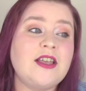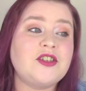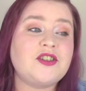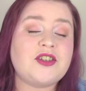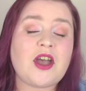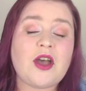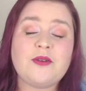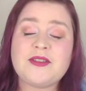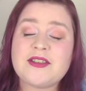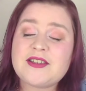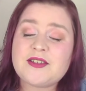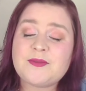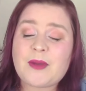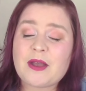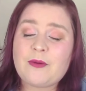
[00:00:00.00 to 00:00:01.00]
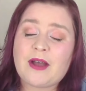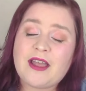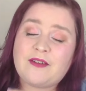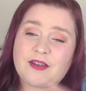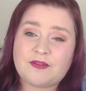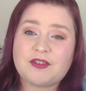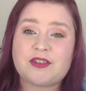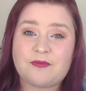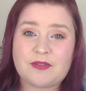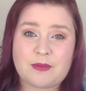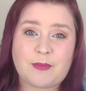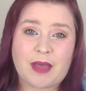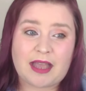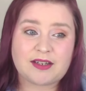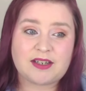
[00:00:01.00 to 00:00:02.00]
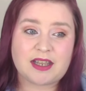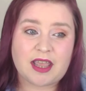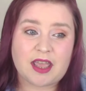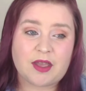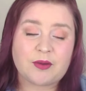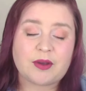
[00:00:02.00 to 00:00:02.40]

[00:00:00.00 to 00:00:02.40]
So this is my way of giving something back to you.